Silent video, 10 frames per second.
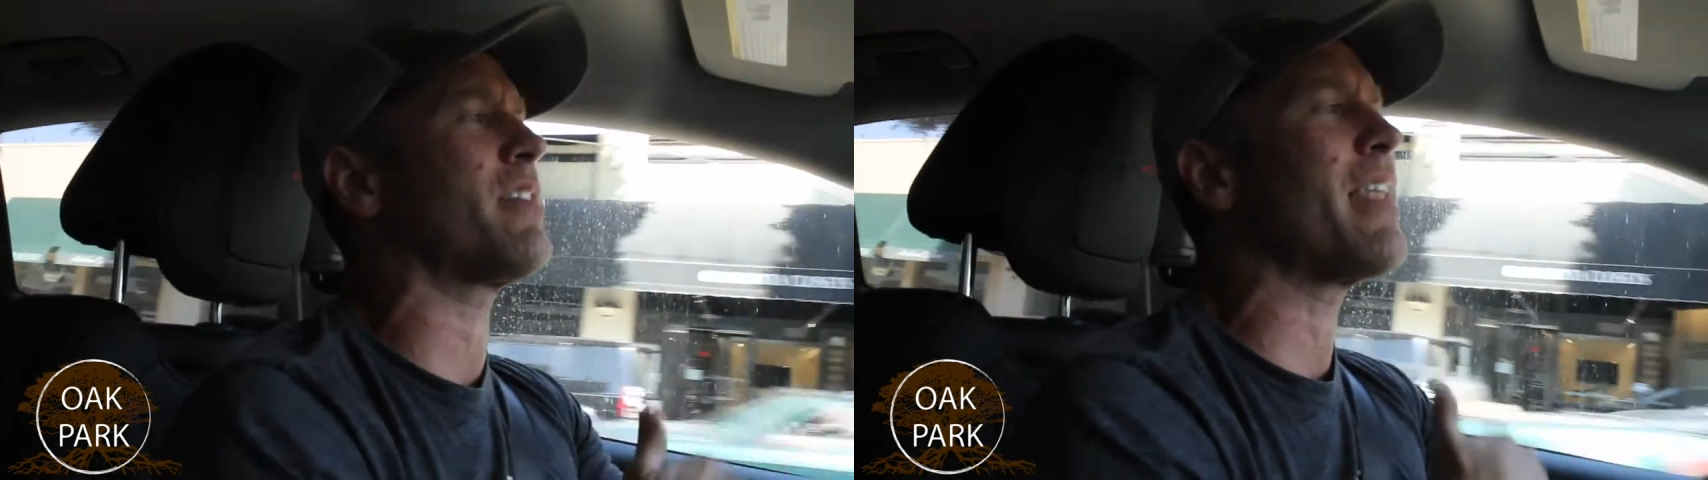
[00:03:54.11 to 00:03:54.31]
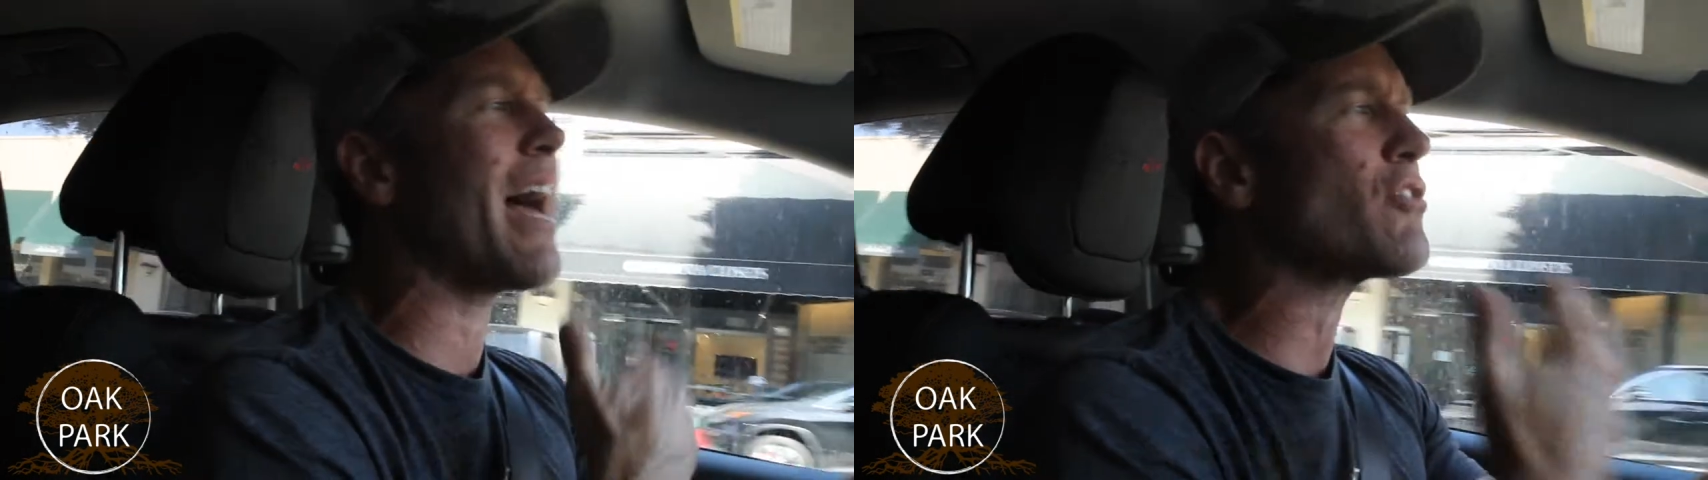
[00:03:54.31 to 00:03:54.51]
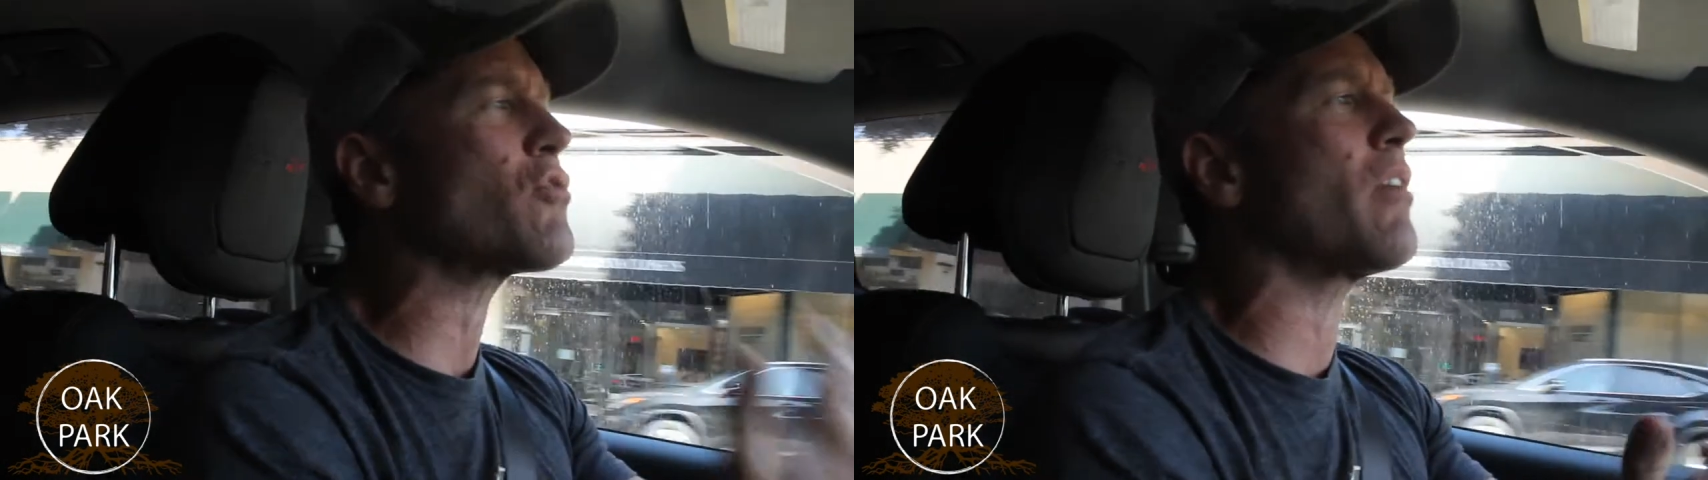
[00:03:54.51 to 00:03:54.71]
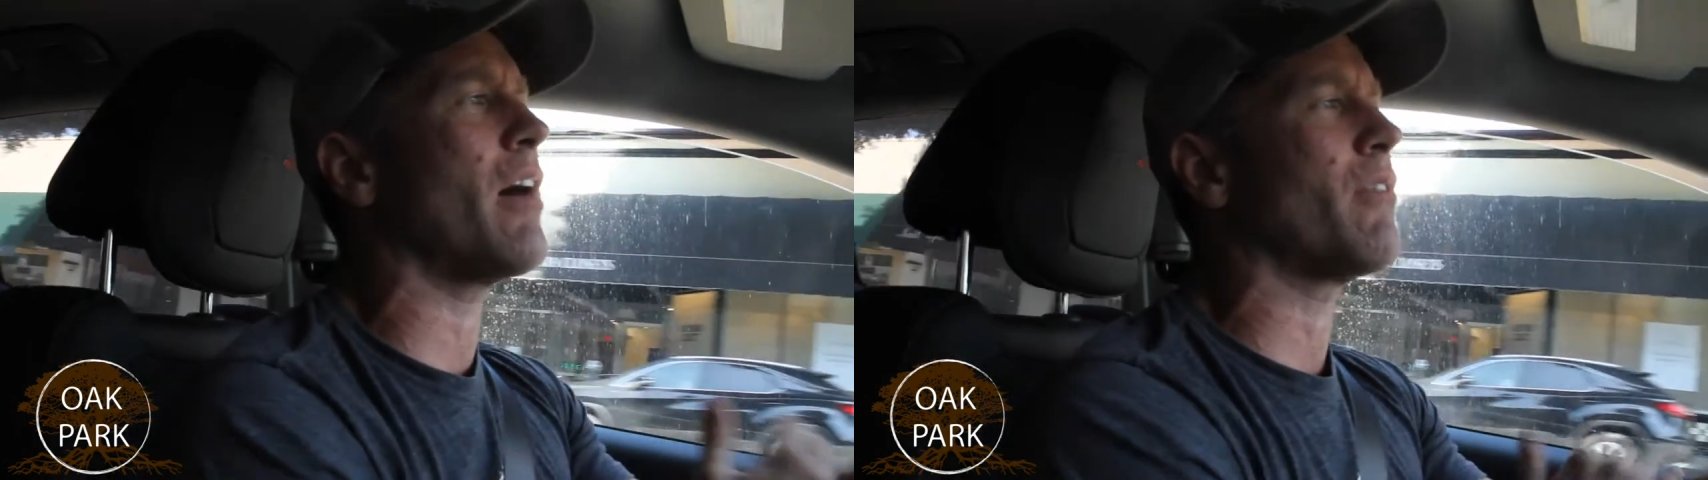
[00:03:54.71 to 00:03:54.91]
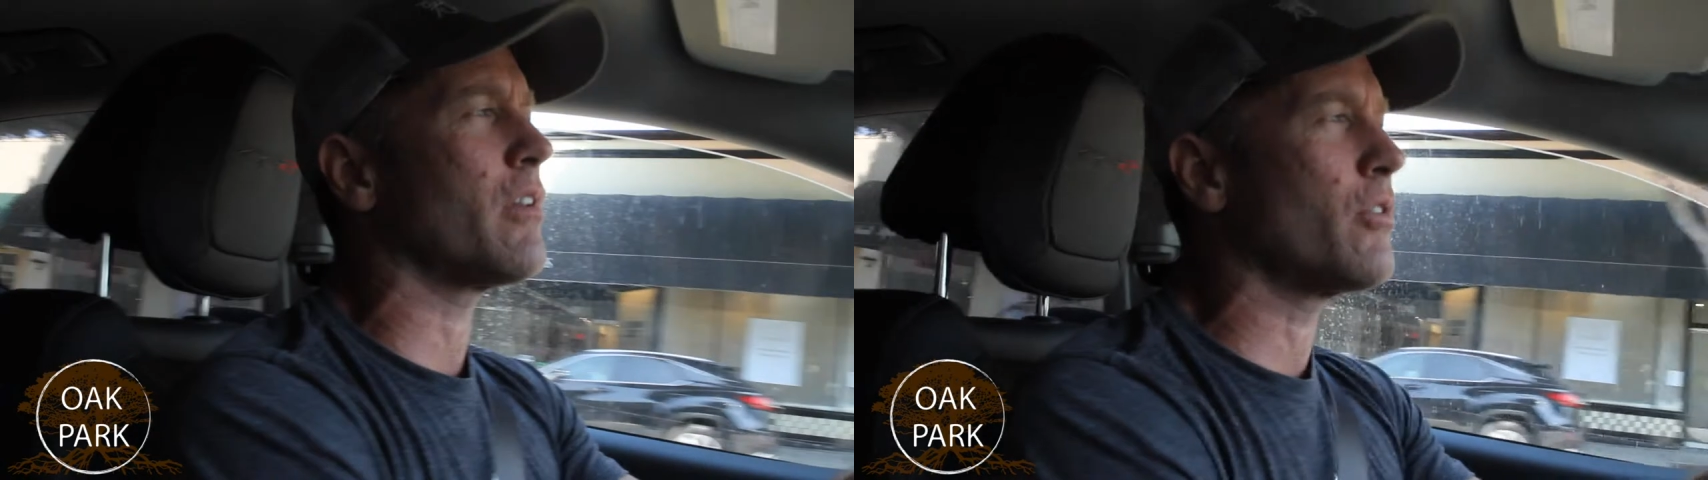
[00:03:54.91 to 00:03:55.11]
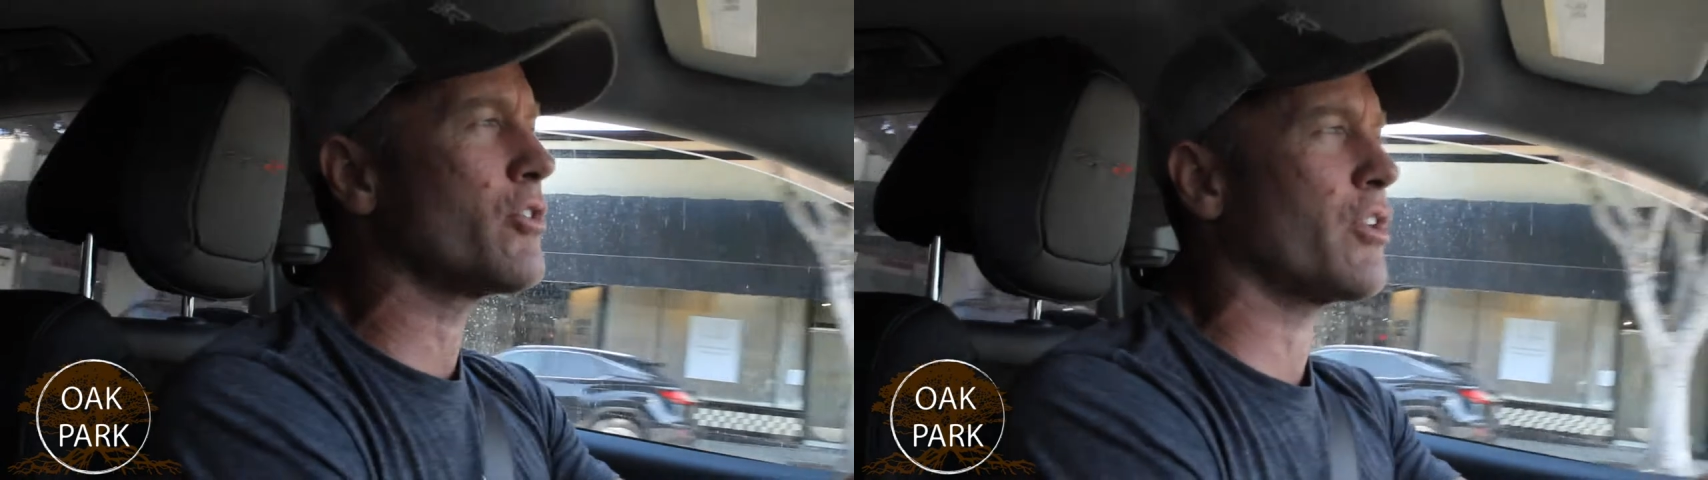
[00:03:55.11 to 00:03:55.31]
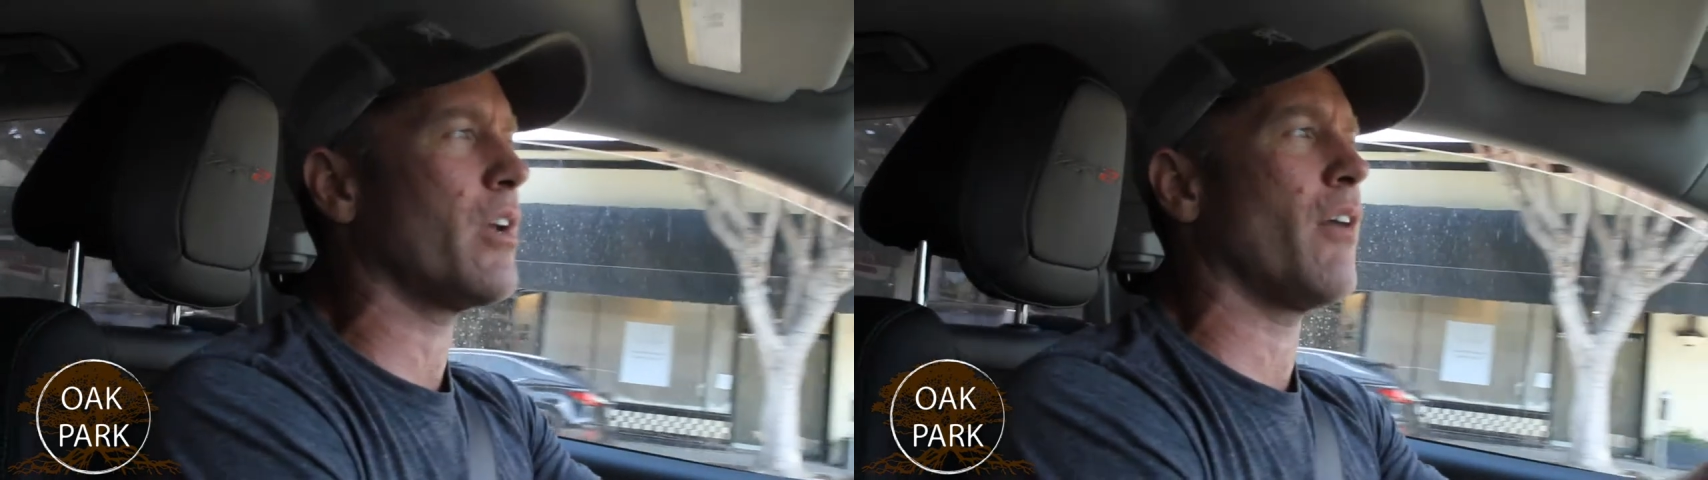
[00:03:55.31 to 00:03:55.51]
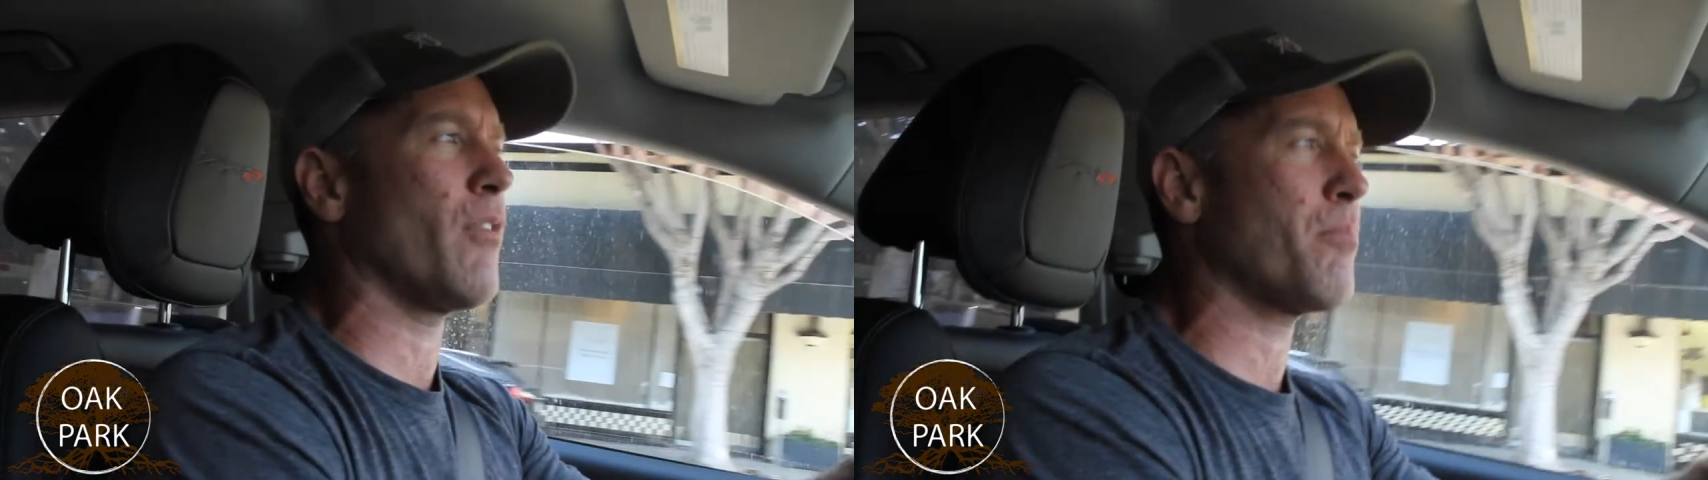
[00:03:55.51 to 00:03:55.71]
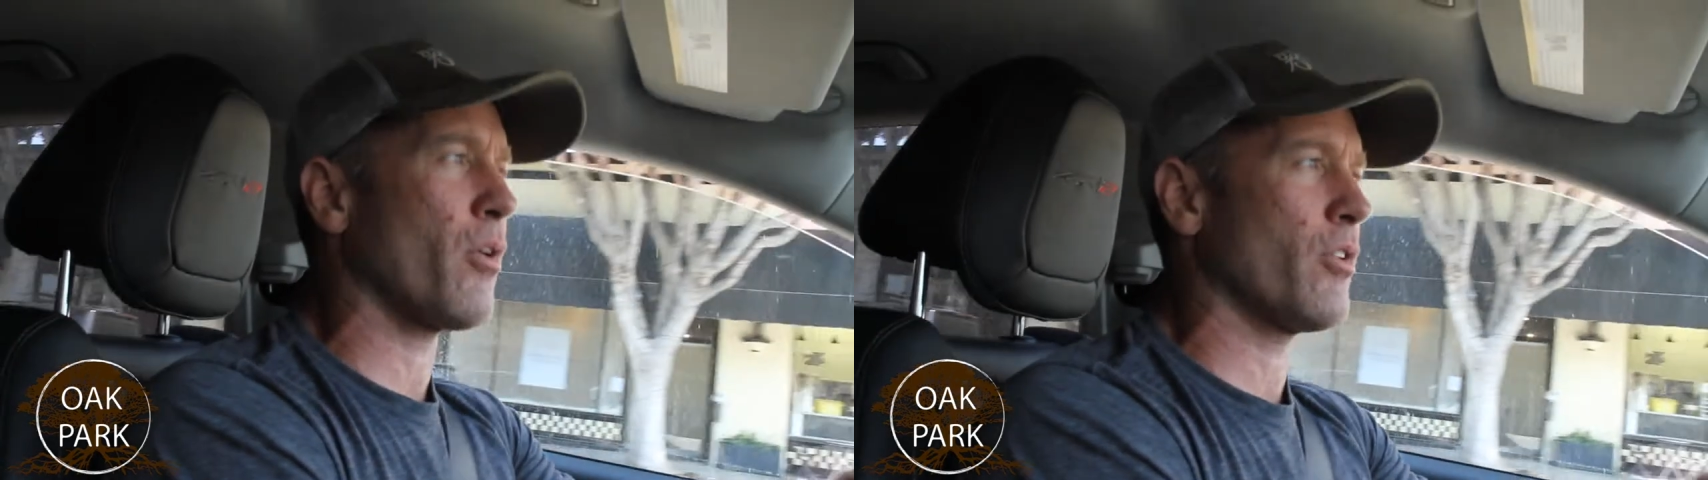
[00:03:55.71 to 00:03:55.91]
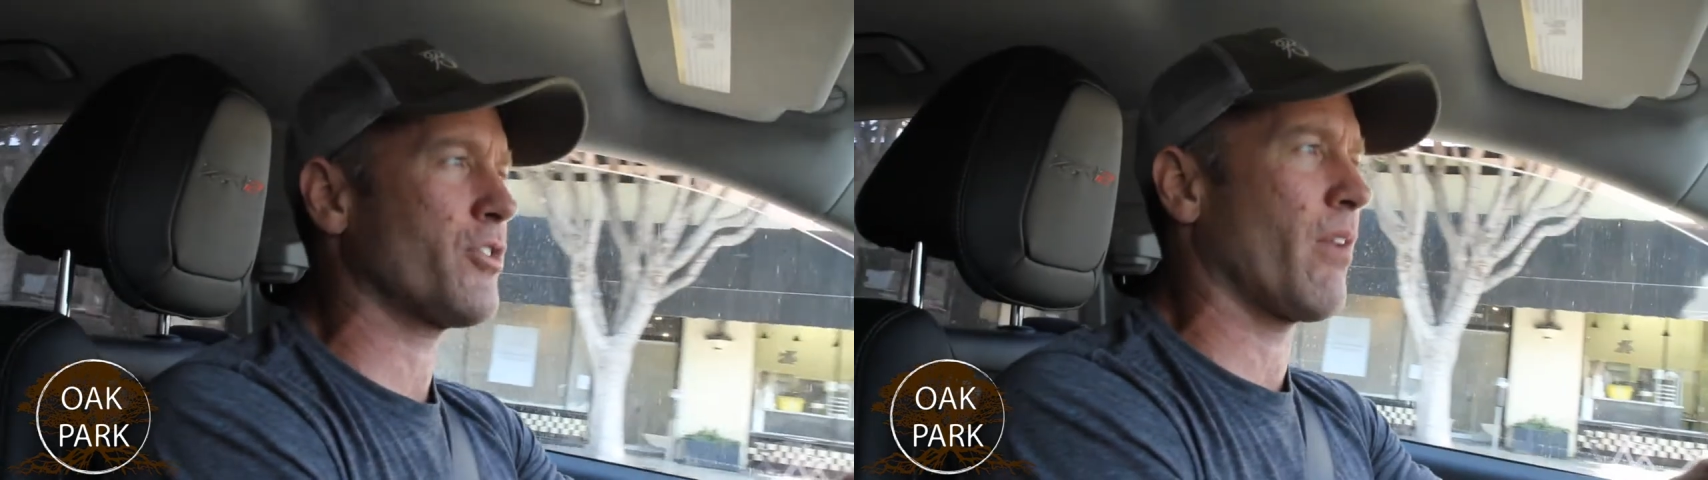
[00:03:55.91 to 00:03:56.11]
the natural evolution of a
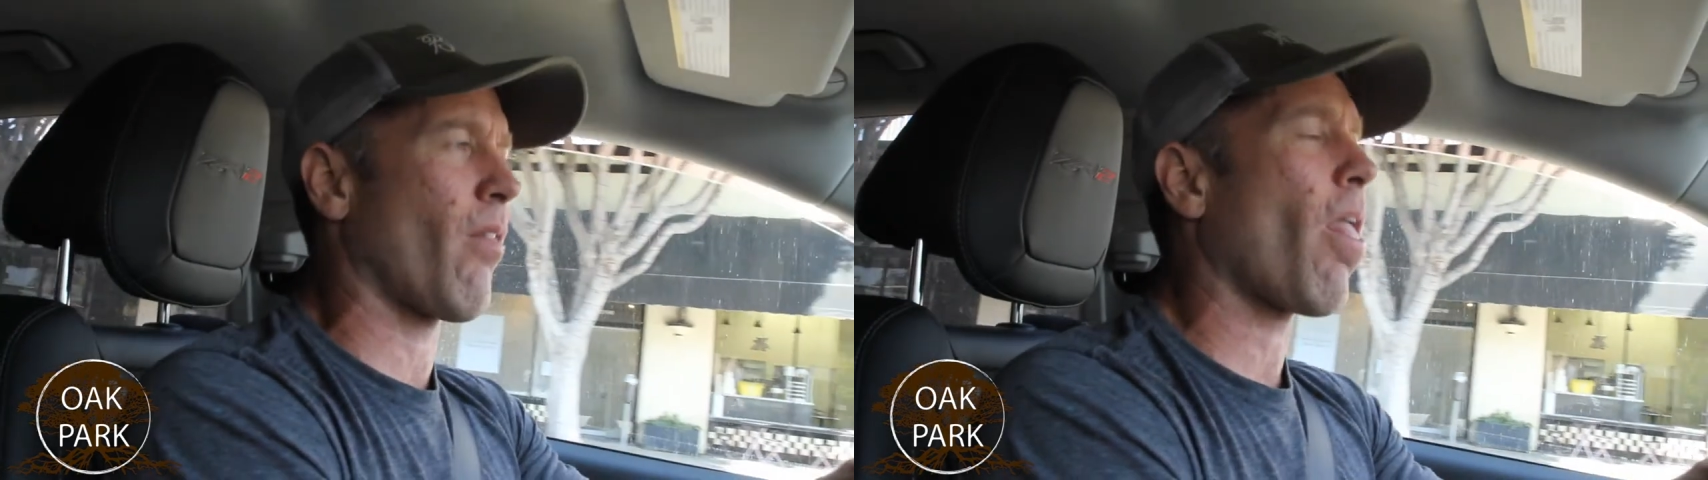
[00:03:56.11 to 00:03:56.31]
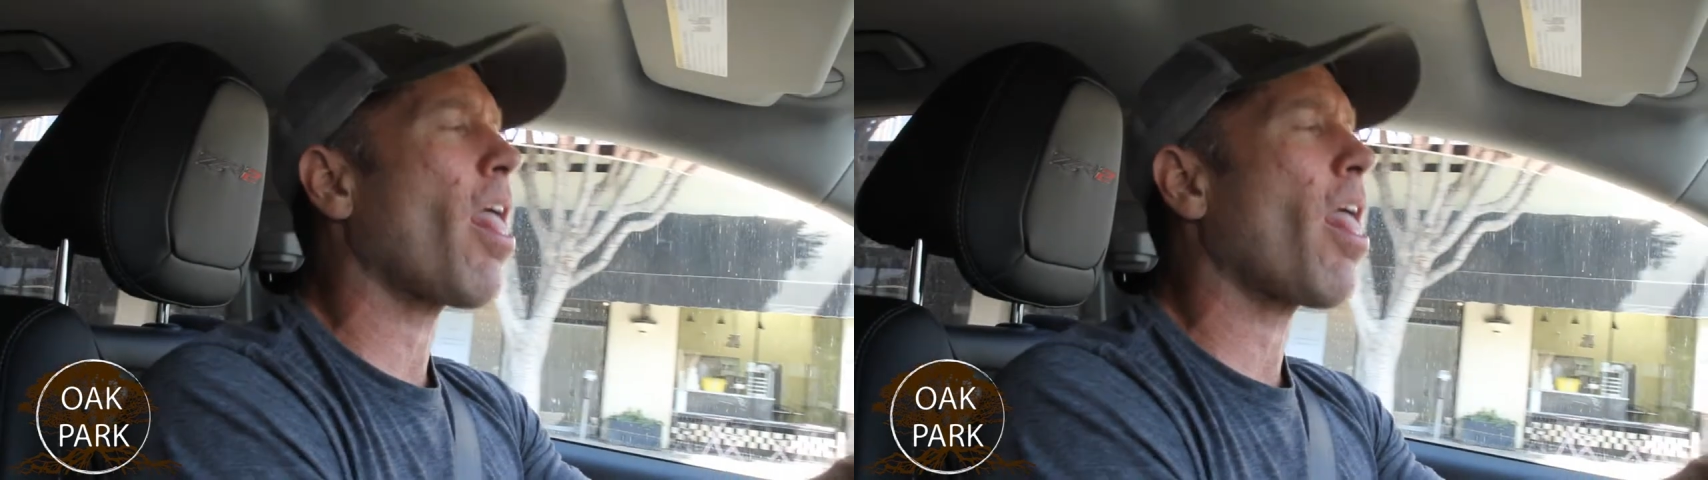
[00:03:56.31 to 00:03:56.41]
person